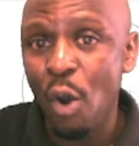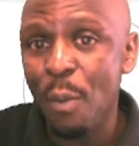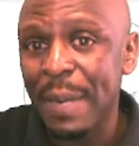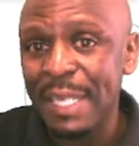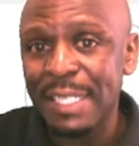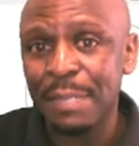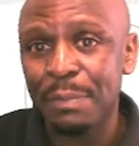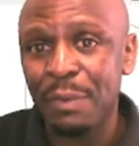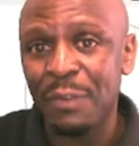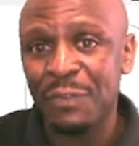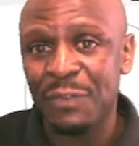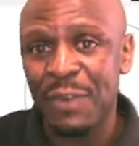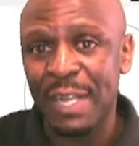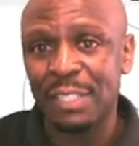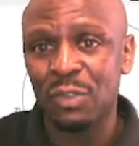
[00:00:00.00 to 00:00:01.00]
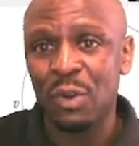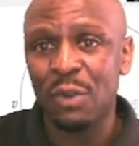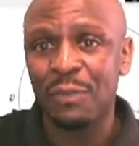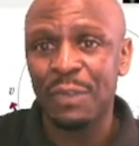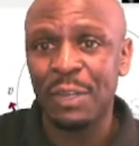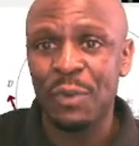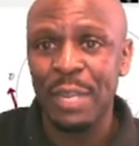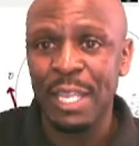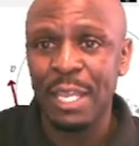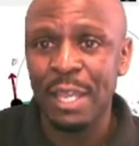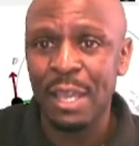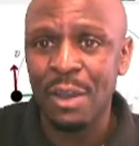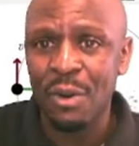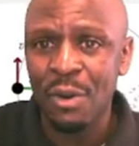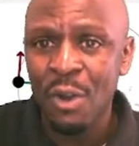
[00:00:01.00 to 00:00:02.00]
multiple thrust of a rocket
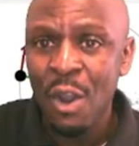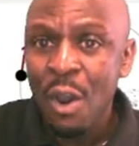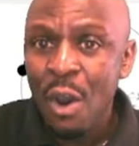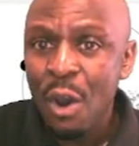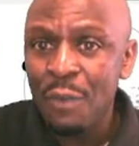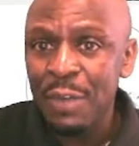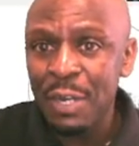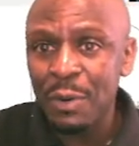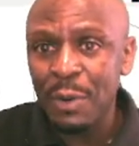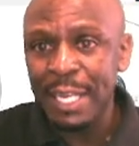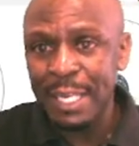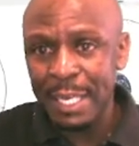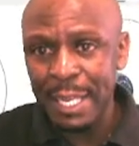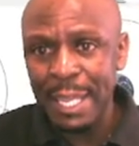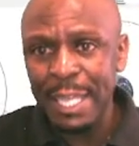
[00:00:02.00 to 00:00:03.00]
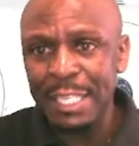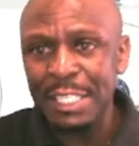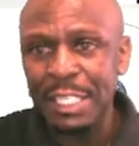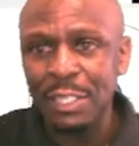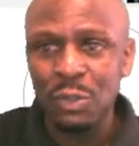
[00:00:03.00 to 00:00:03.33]
uh, of a rocket engine.